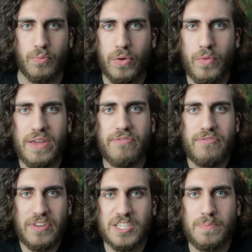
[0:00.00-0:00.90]
When we
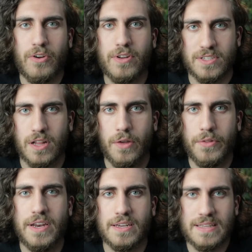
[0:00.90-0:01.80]
experience
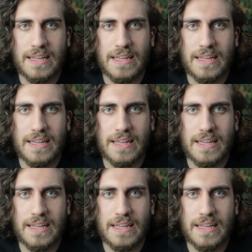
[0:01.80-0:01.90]
loneliness,